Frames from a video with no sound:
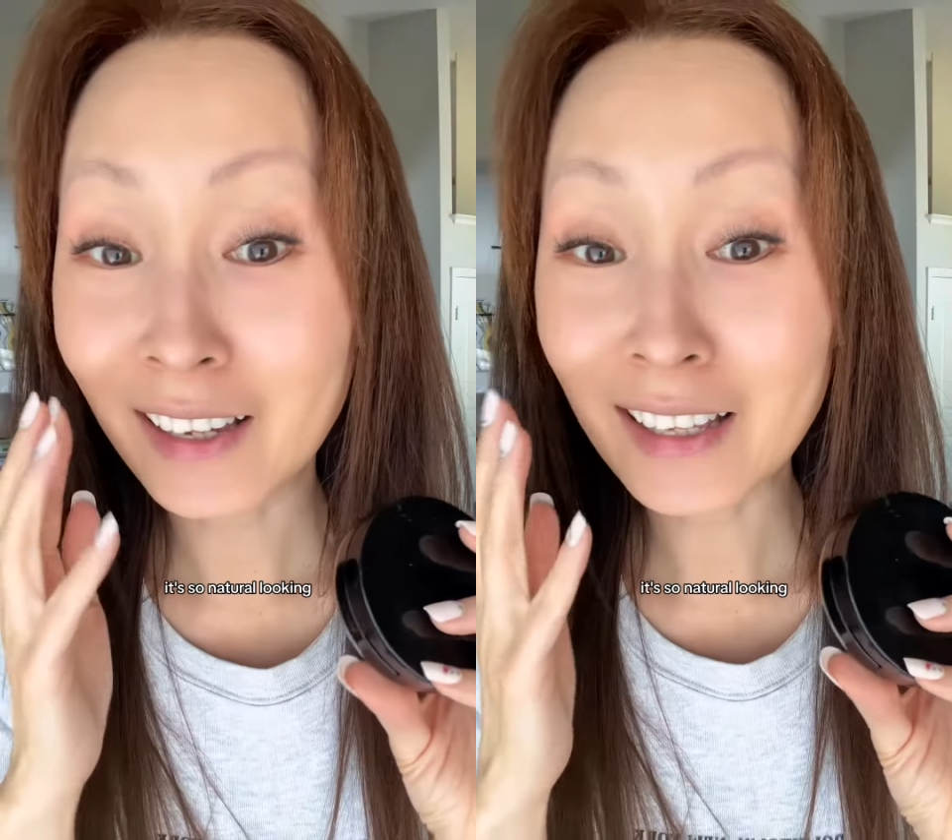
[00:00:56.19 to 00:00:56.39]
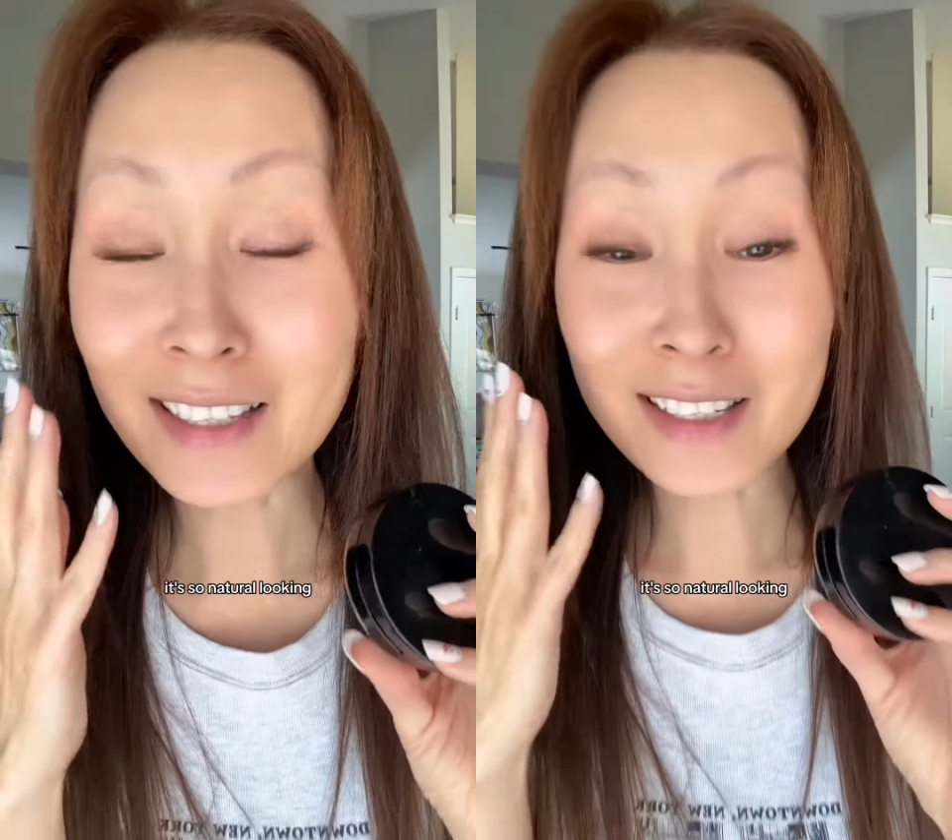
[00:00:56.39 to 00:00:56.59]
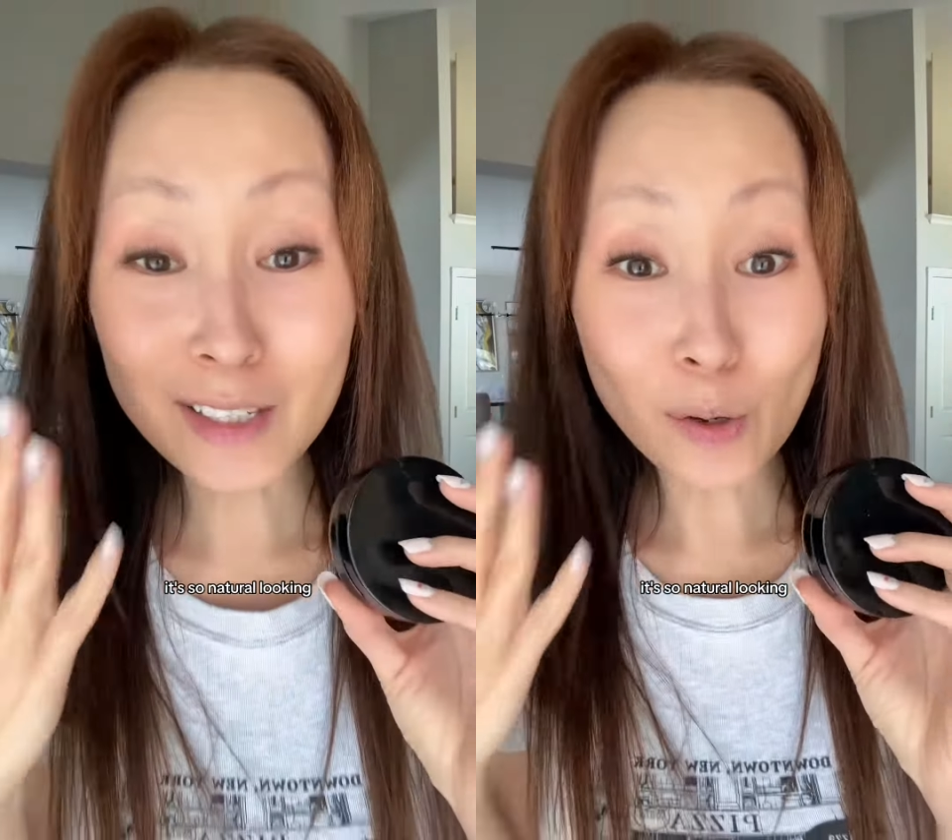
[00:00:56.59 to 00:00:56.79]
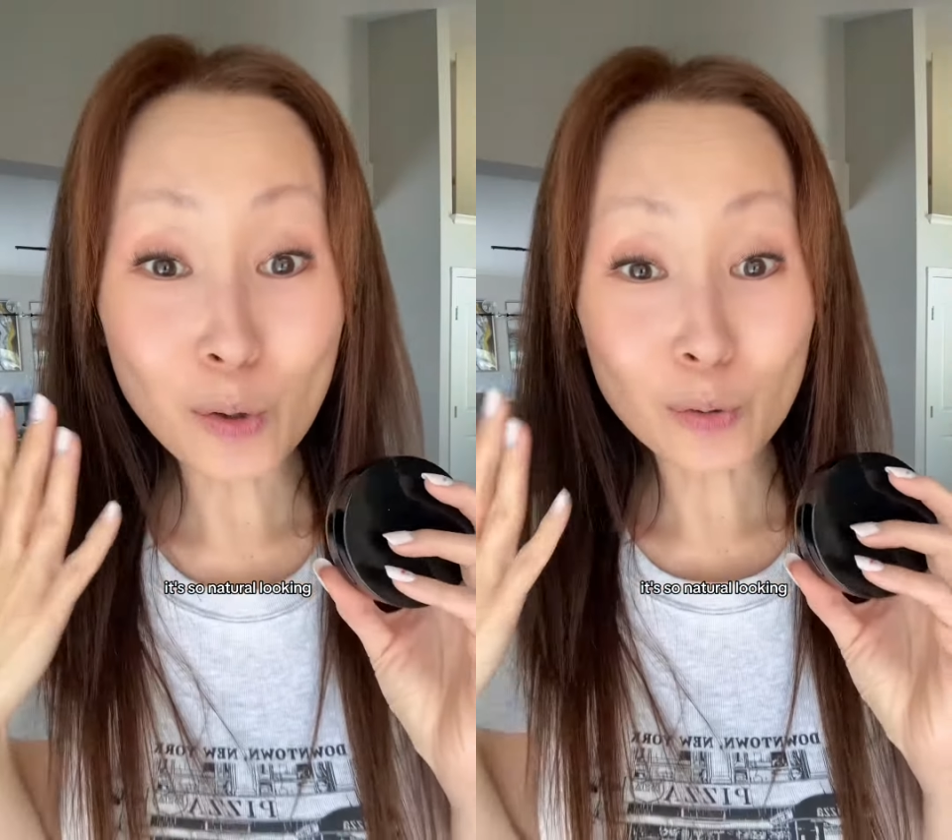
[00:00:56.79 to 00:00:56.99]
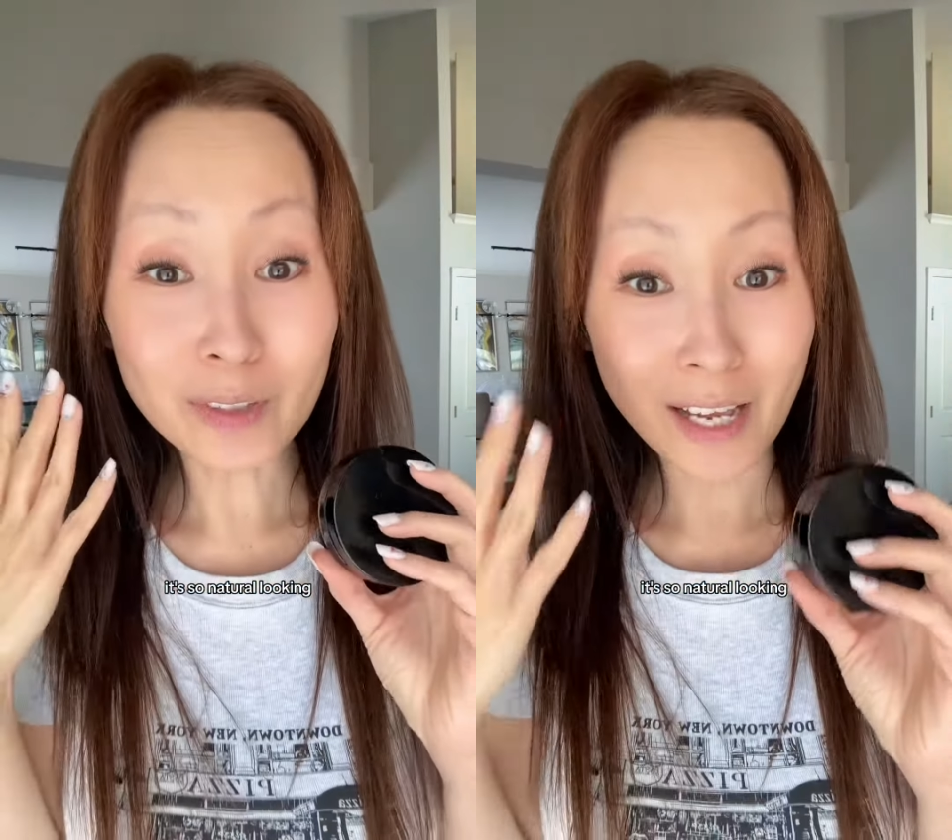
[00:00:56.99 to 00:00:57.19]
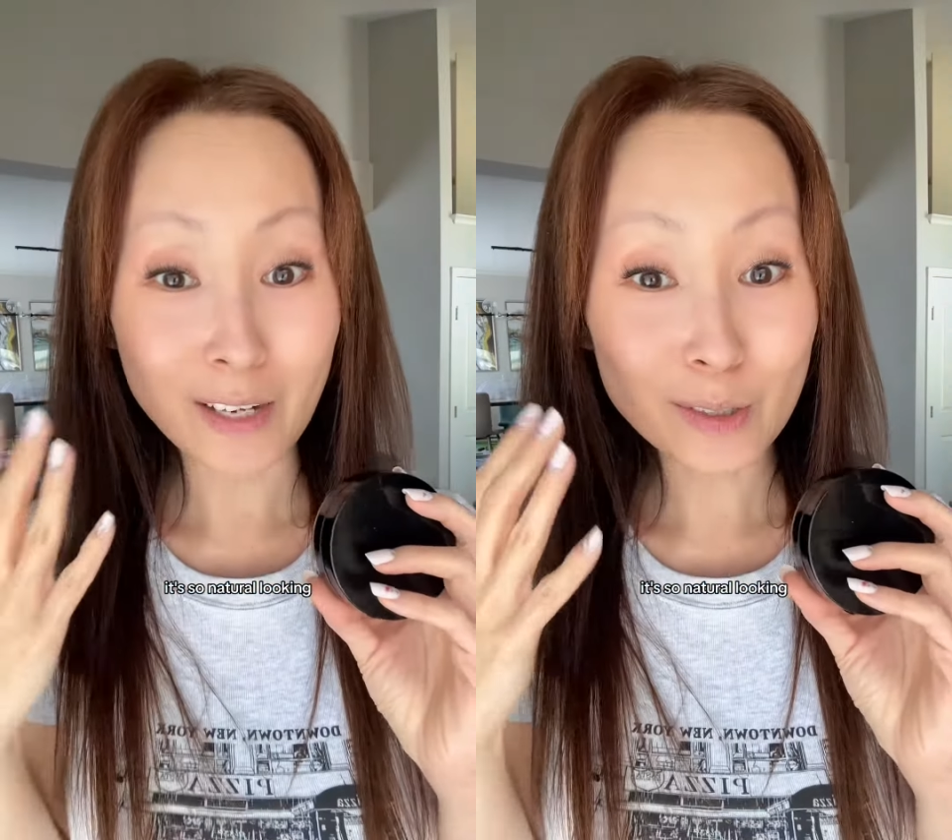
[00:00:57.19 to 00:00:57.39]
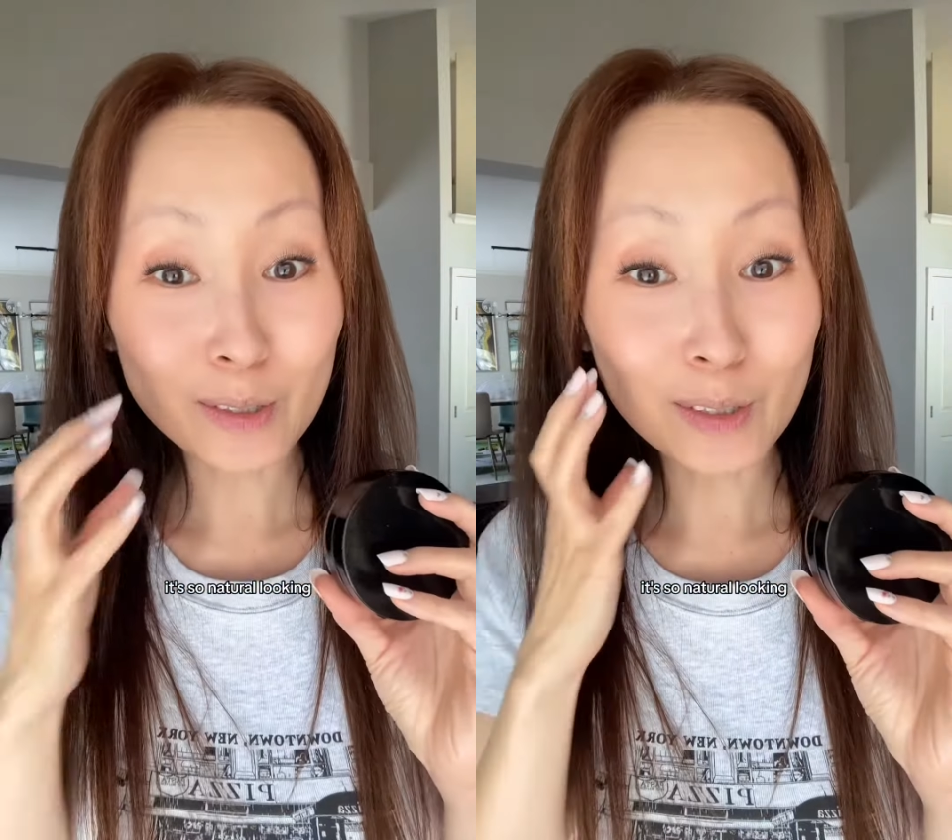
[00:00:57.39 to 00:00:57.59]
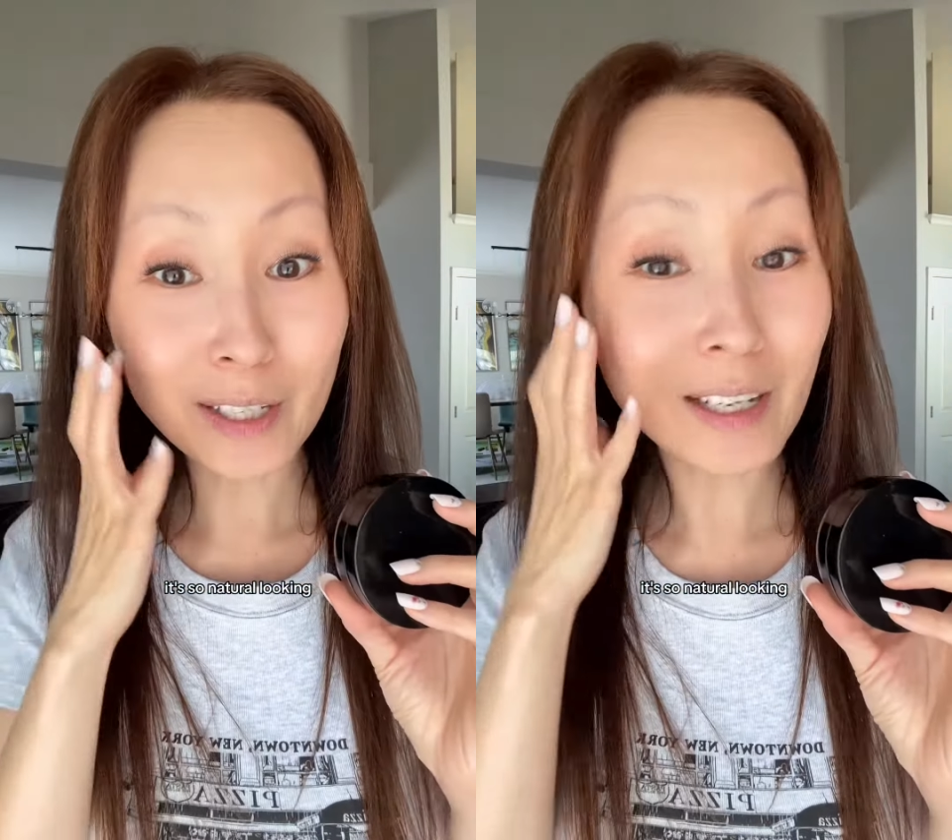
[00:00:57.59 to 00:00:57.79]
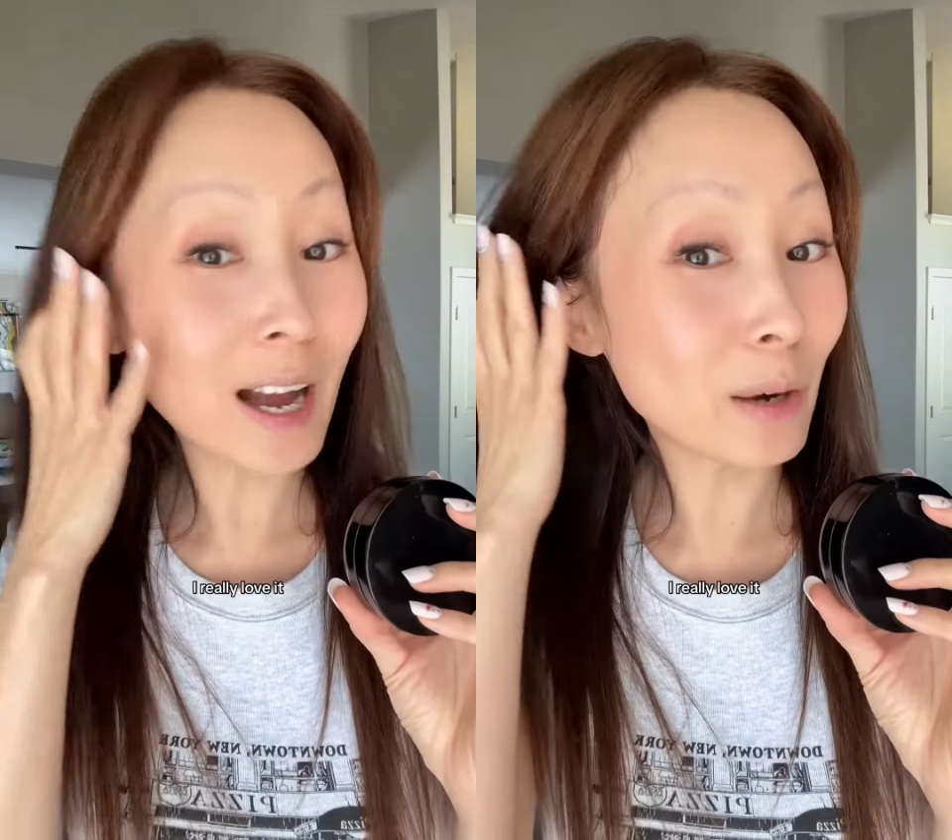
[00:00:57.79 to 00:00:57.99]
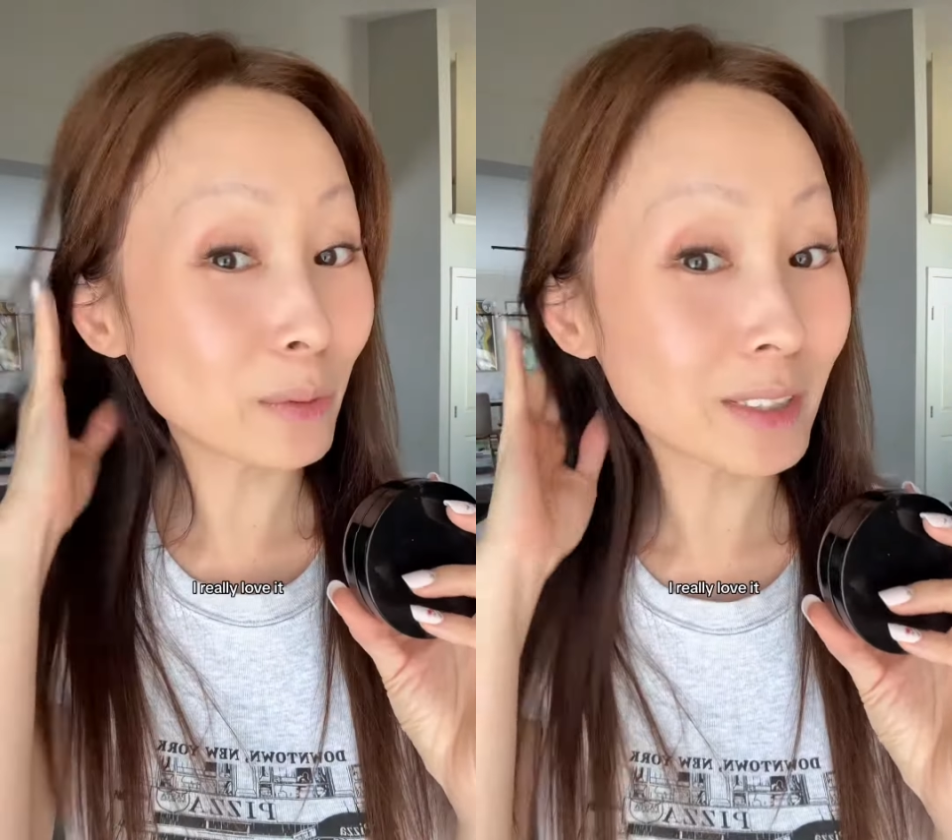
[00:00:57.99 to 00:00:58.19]
It's so natural looking,
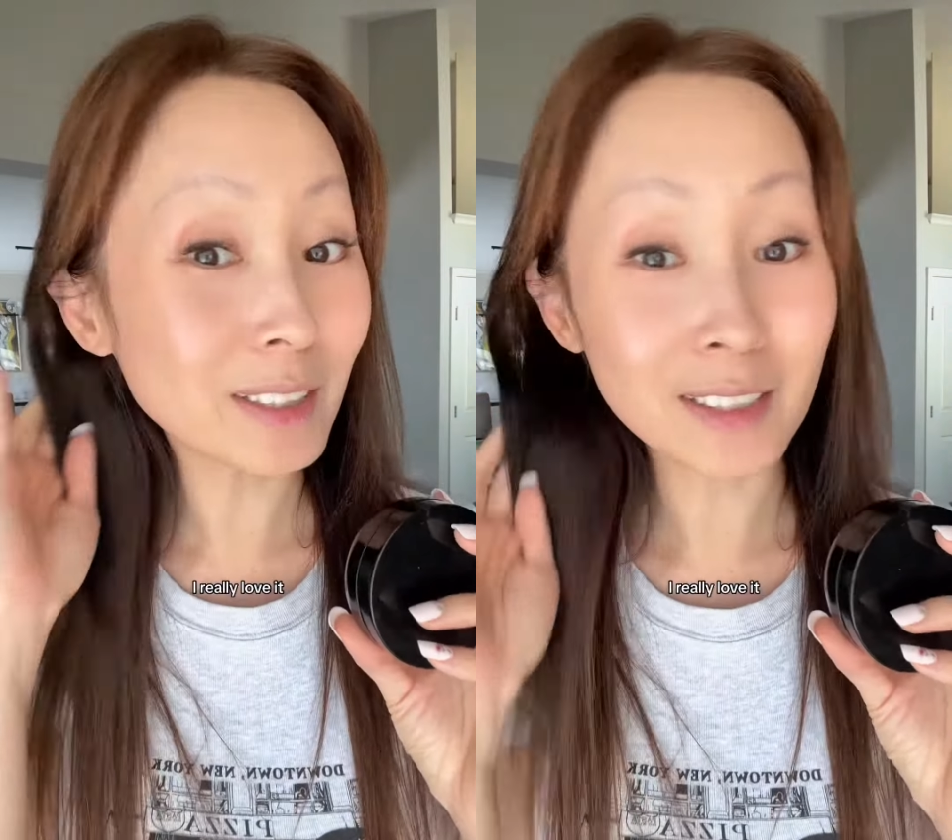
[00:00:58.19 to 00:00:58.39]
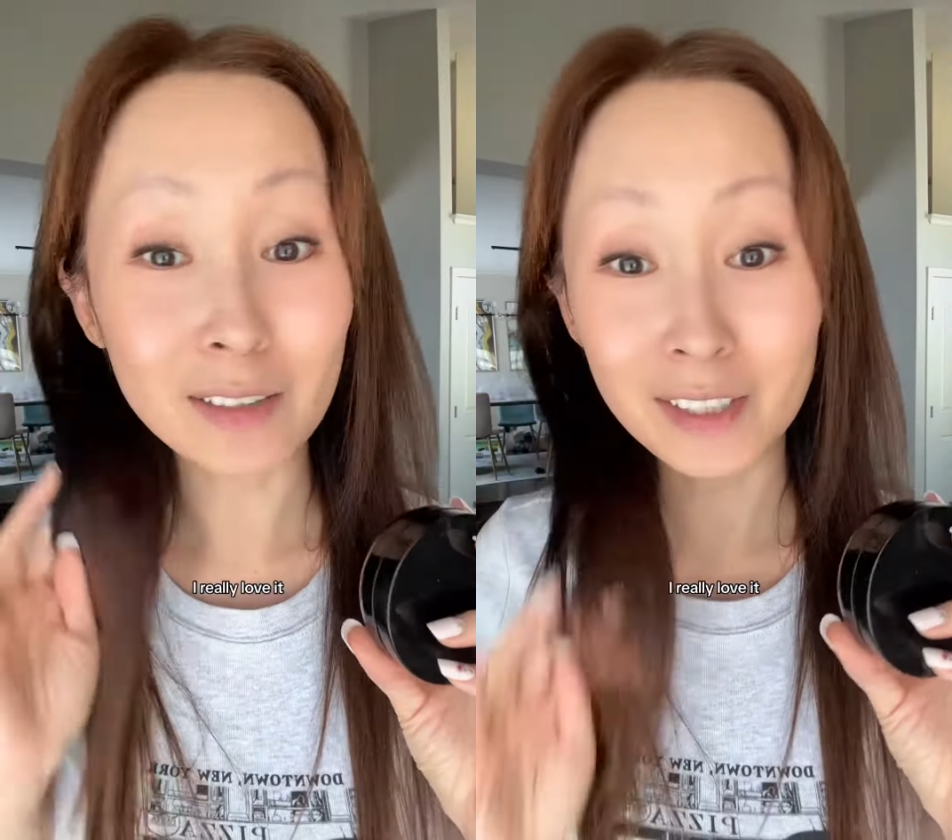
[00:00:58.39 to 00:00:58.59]
I really love